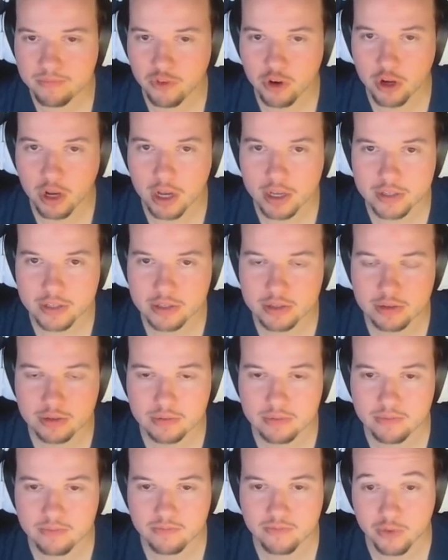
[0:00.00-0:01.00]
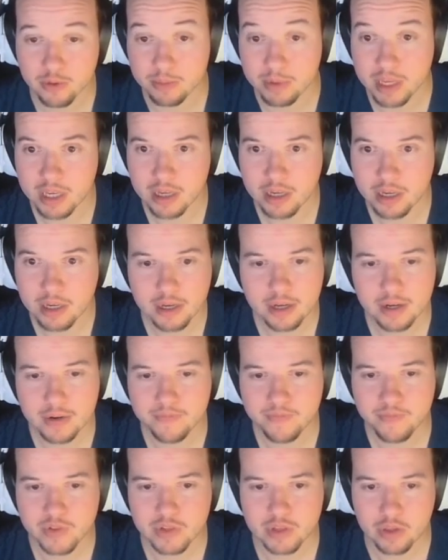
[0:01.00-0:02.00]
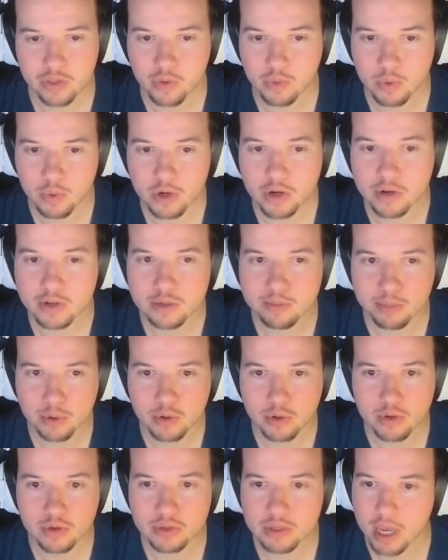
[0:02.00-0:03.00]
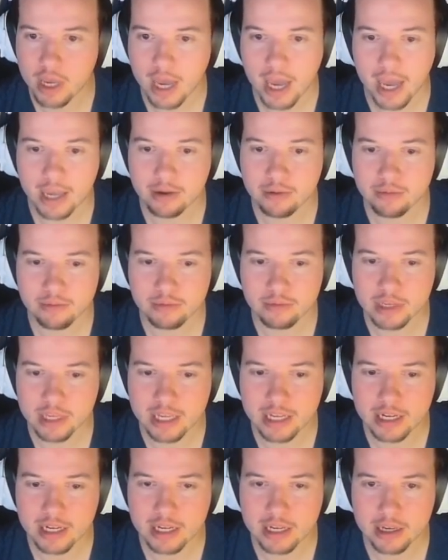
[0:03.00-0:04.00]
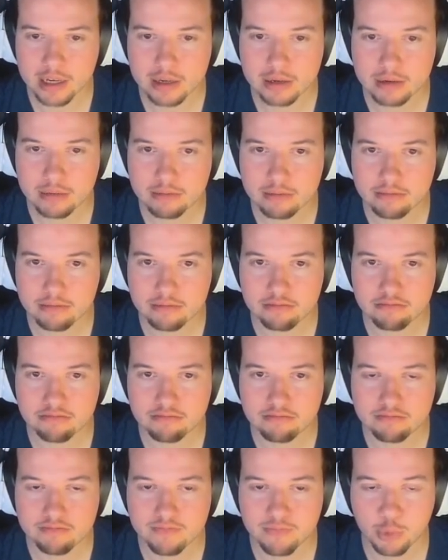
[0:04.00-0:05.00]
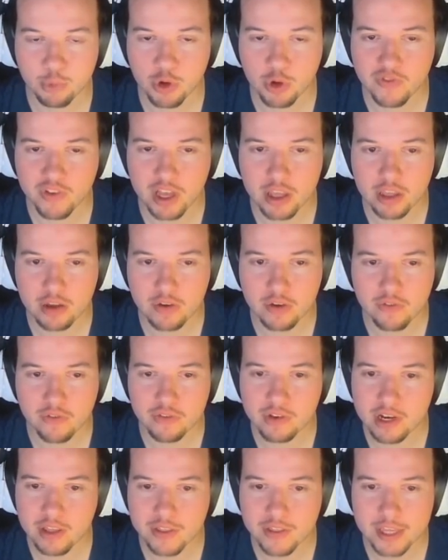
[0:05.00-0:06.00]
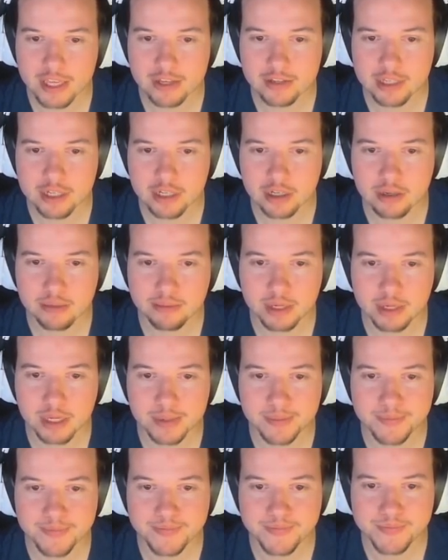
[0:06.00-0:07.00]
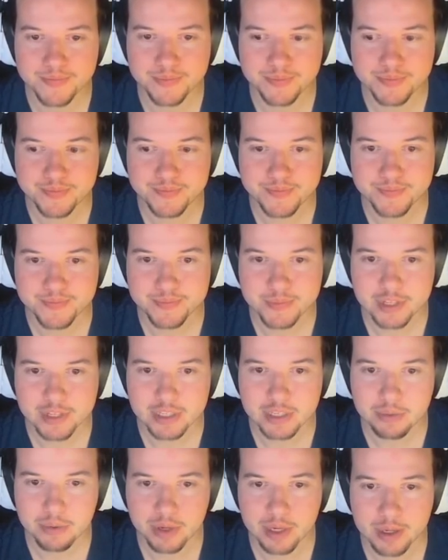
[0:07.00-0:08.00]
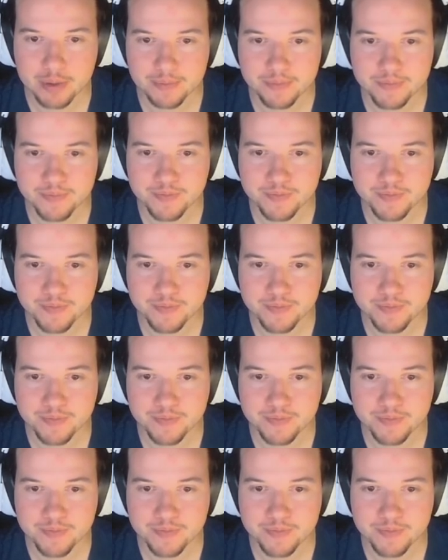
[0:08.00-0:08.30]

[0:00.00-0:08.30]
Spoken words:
For us, for me, it's like the worst pulls. I get more value off of anything else here, but let's see what we get.